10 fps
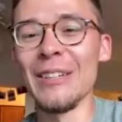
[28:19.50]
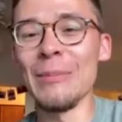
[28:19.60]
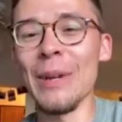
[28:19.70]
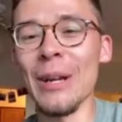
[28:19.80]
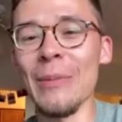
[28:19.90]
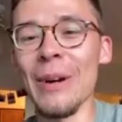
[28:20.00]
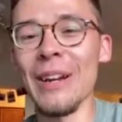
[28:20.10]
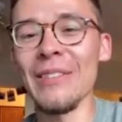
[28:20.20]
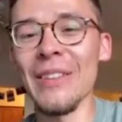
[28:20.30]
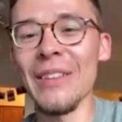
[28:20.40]
pick apart
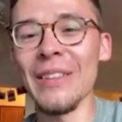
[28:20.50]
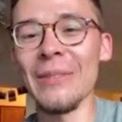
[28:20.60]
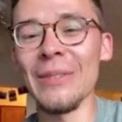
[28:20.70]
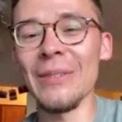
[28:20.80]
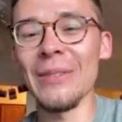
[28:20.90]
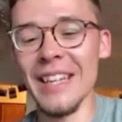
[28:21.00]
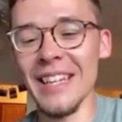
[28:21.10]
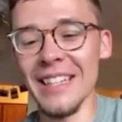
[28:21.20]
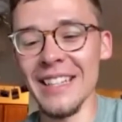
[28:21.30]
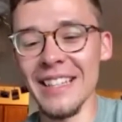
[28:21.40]
everything that was said
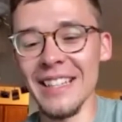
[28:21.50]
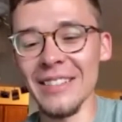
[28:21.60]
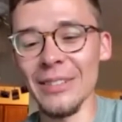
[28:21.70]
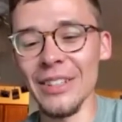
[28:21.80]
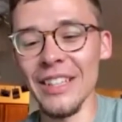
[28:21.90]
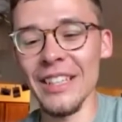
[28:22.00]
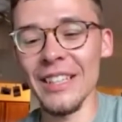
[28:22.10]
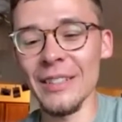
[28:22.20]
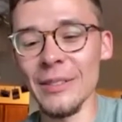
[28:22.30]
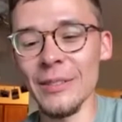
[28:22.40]
and
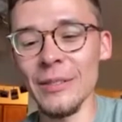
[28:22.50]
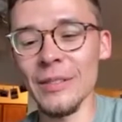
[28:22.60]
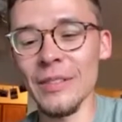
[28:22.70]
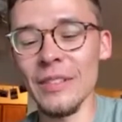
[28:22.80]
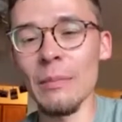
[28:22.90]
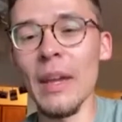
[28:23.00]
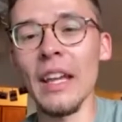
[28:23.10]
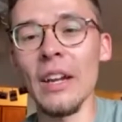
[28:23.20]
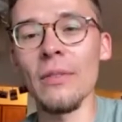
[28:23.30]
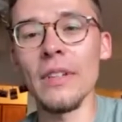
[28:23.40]
really make
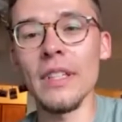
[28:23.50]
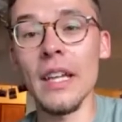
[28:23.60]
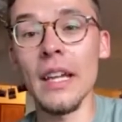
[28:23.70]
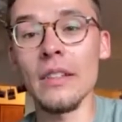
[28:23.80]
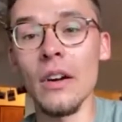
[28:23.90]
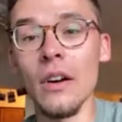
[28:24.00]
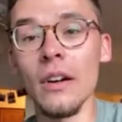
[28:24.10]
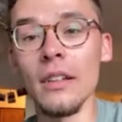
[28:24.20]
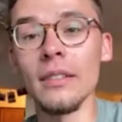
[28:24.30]
an effort to take it to heart.